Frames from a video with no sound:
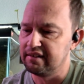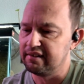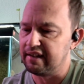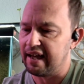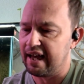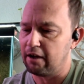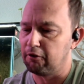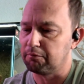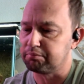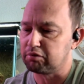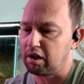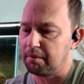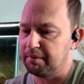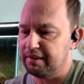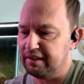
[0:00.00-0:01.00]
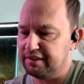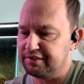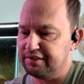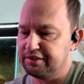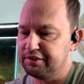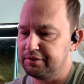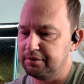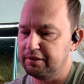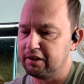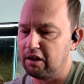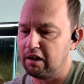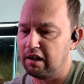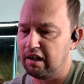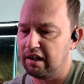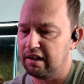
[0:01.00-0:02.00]
I will probably listen to it
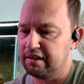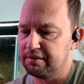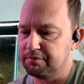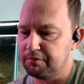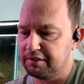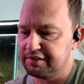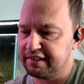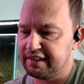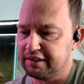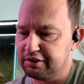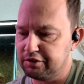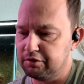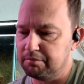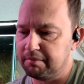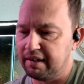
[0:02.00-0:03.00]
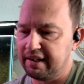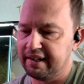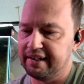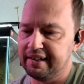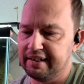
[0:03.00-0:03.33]
once I get to my